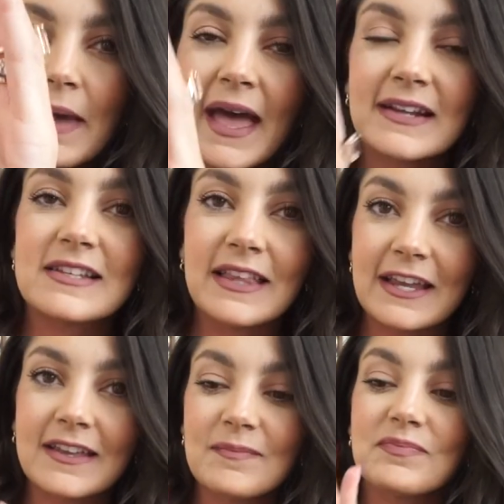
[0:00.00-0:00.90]
back to,
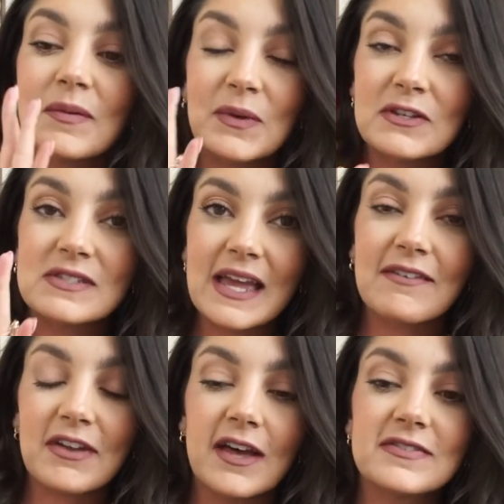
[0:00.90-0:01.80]
like, we used to
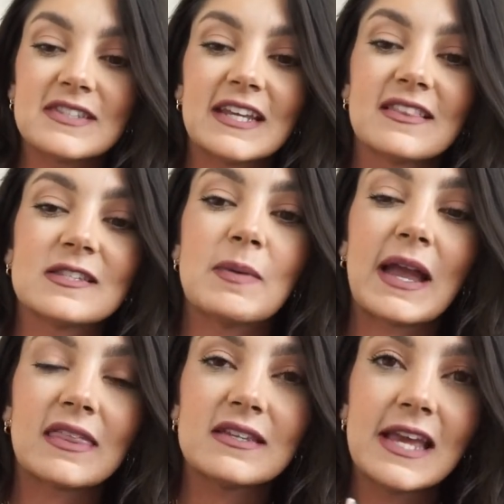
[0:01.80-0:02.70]
have cuffs like this
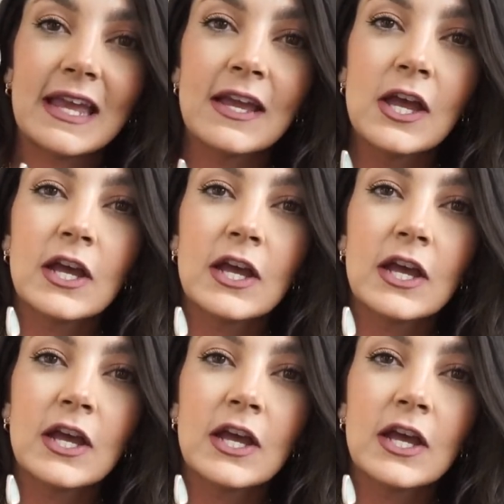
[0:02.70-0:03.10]
back in the day.